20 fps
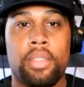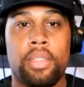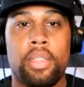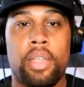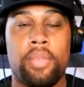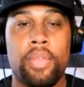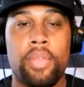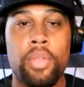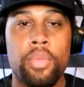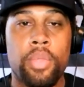
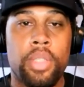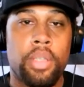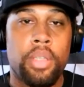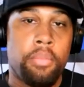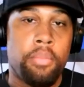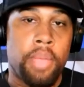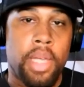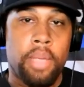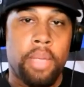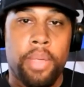if you want to
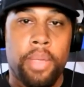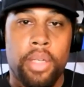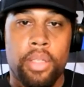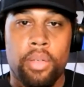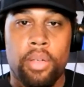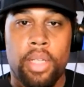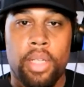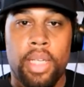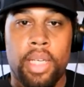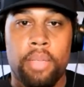map out
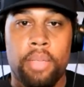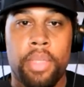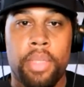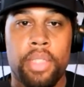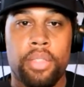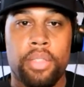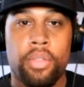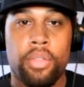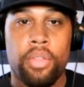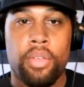your life
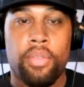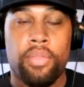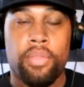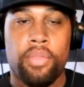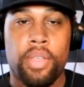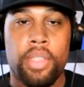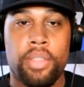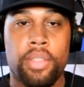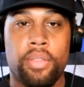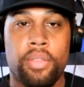based on your
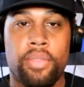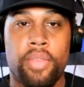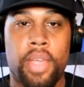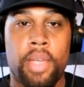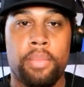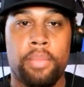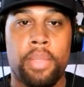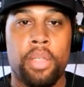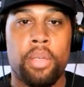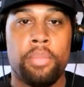friends or
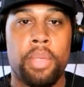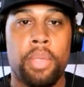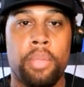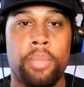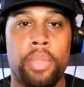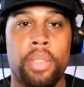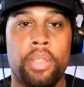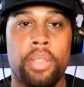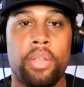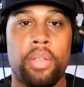family or
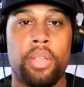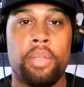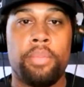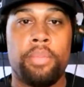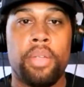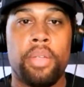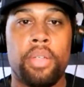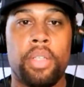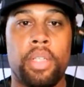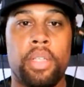people in your
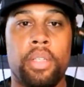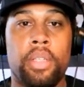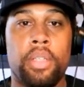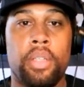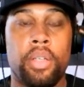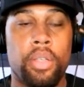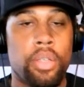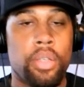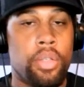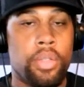community,
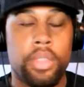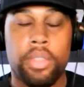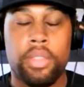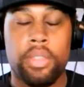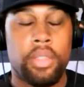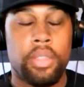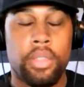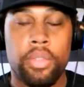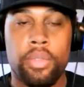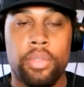you're going to
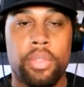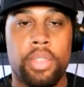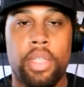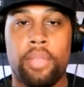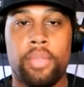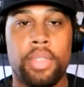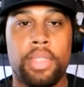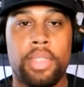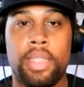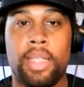lose
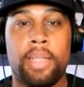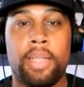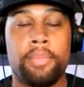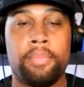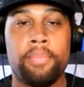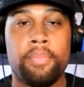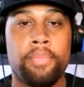every time,